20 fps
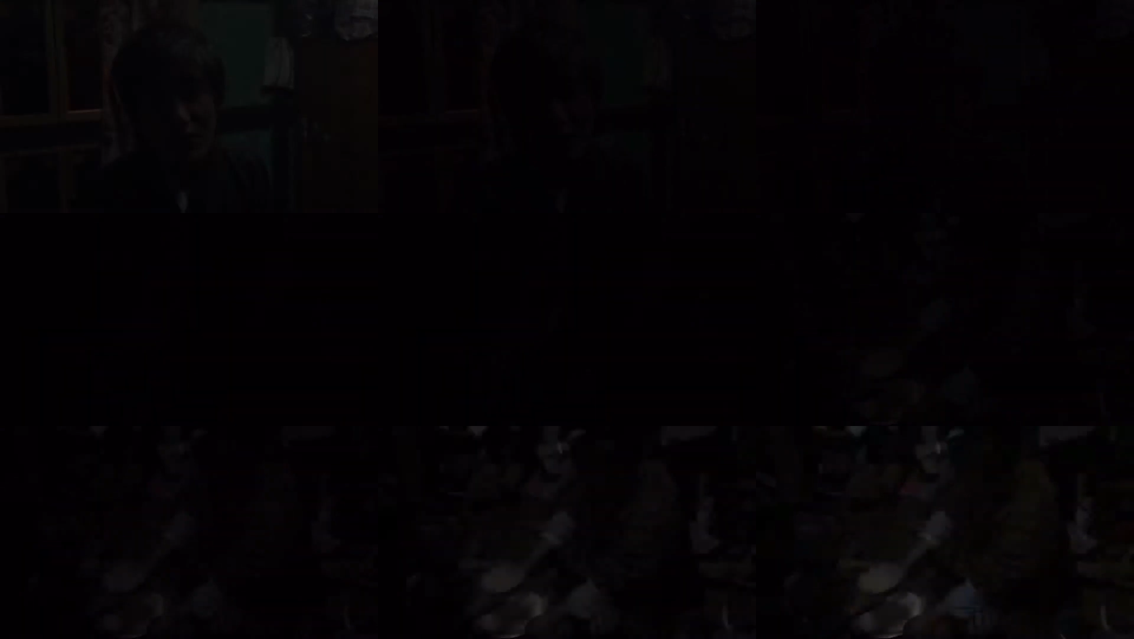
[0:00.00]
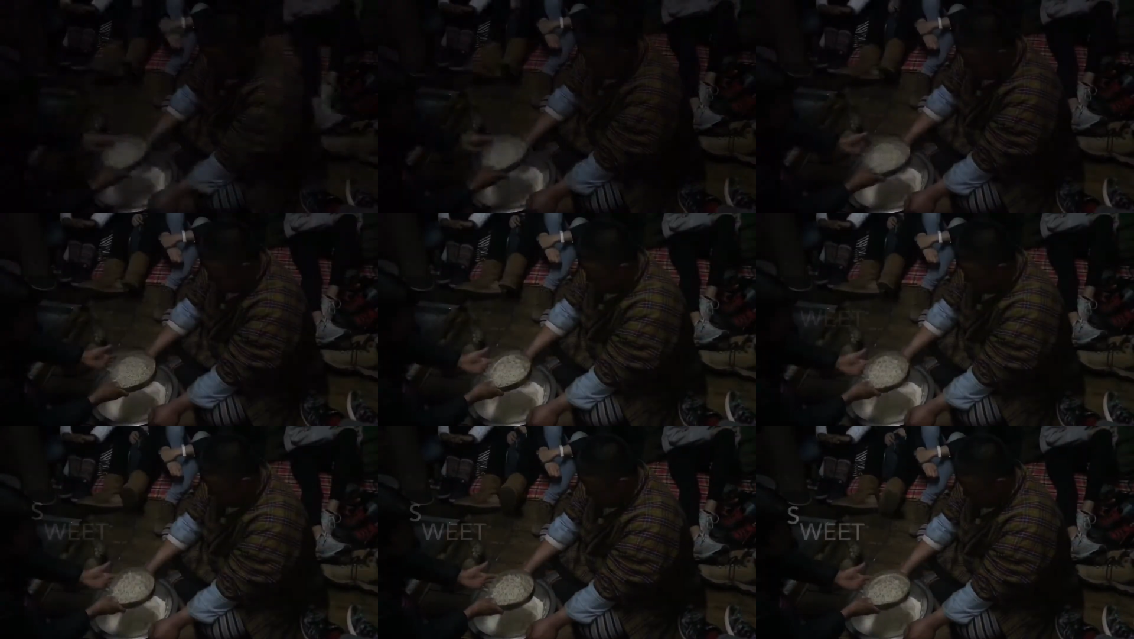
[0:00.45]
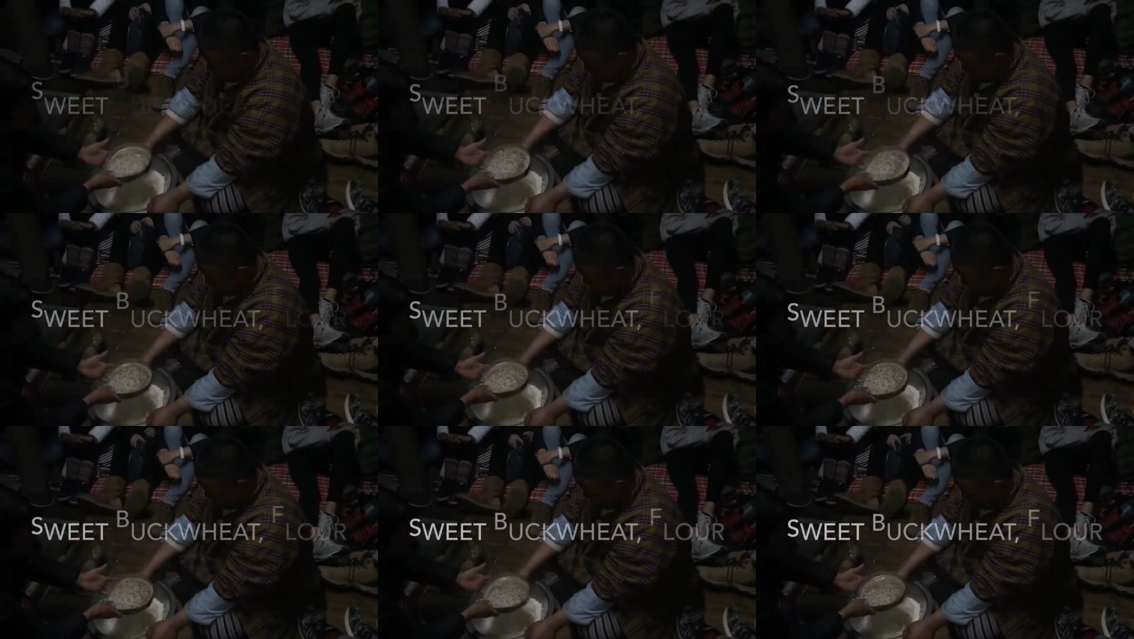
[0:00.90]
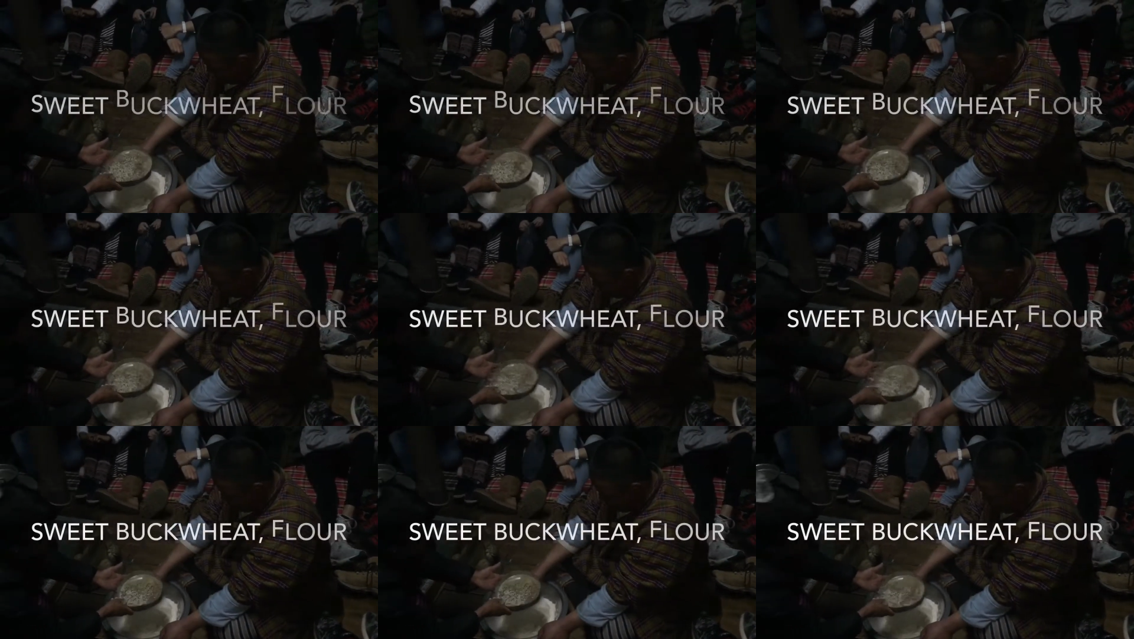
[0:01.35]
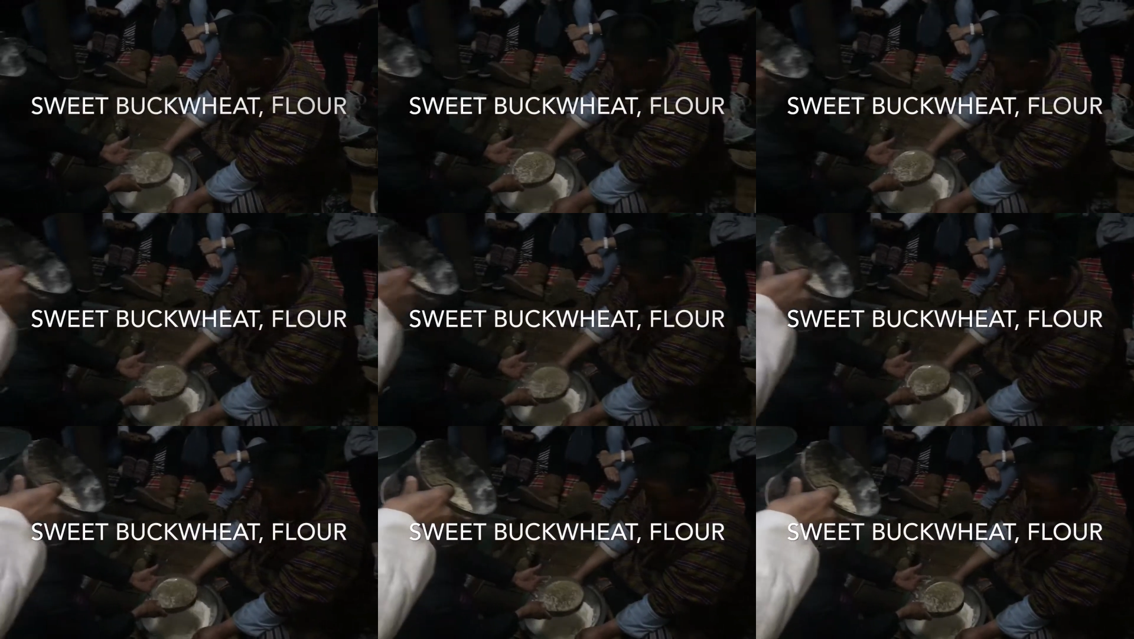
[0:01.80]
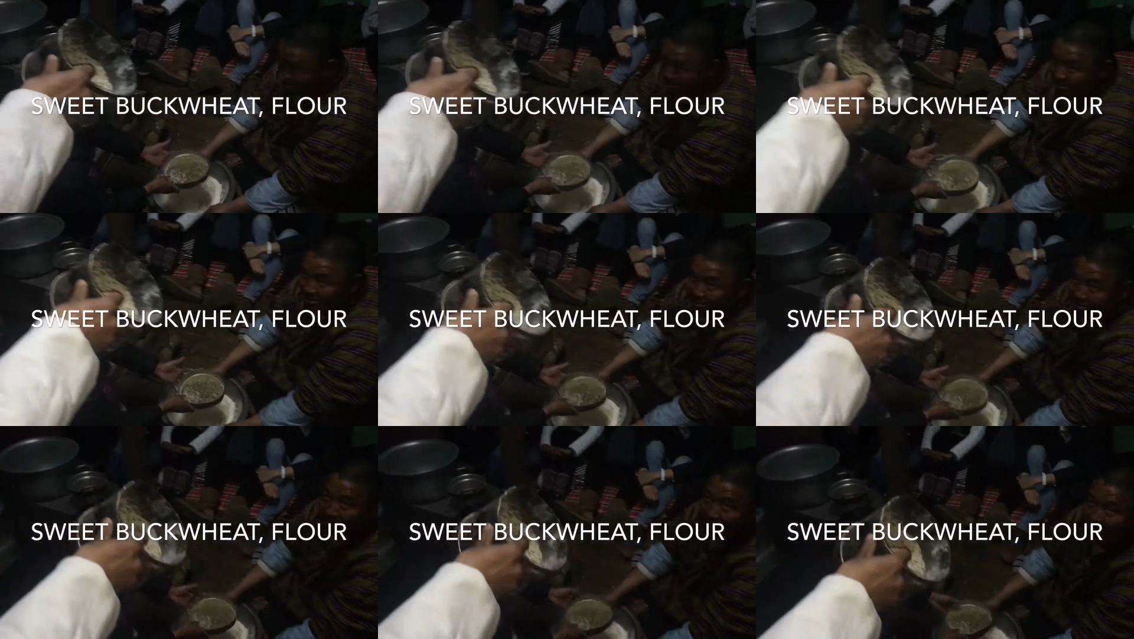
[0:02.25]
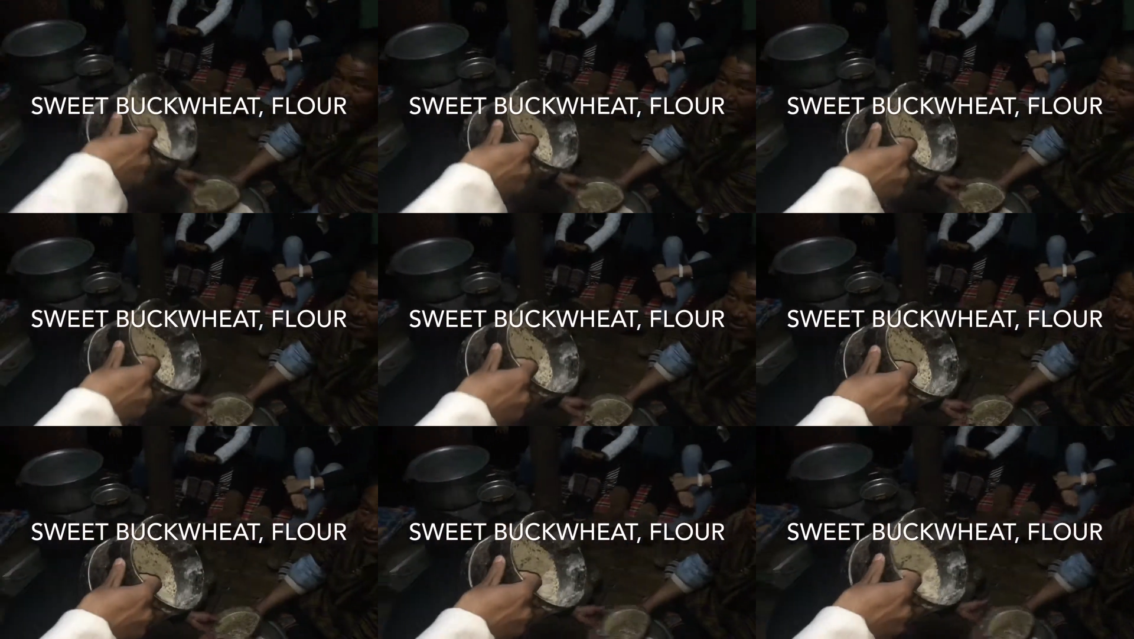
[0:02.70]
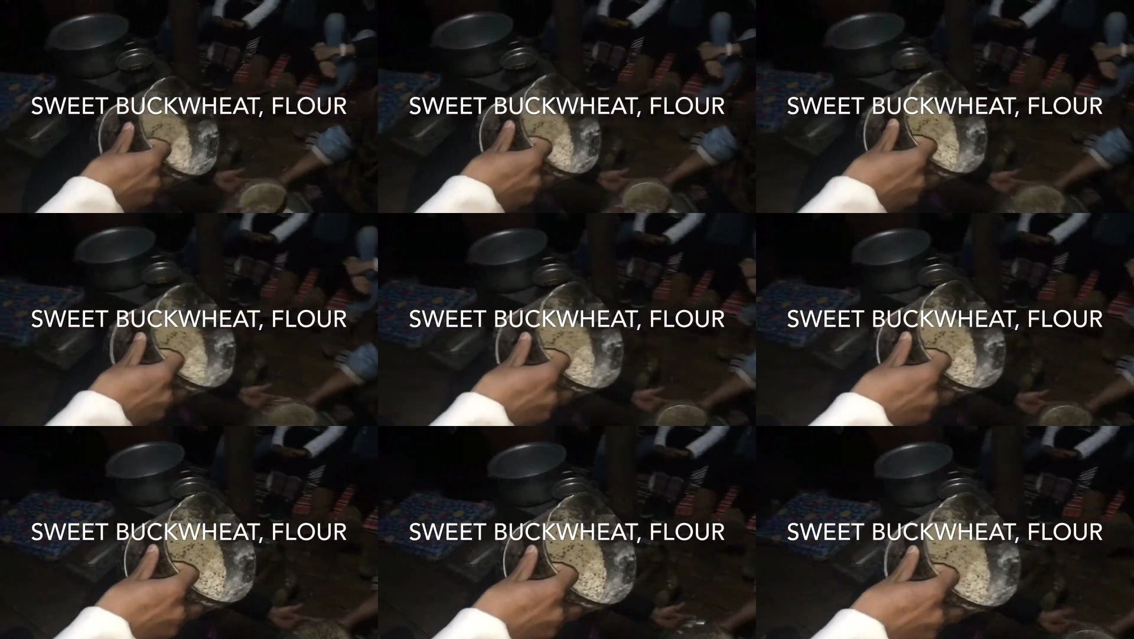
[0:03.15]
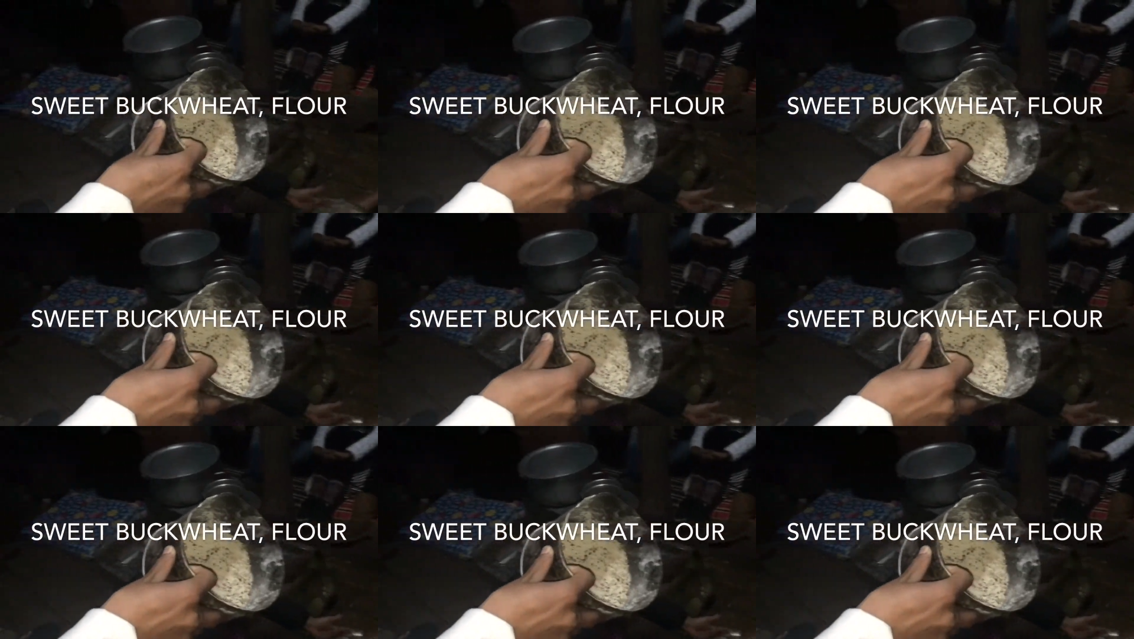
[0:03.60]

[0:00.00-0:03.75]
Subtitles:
(no speaker visible)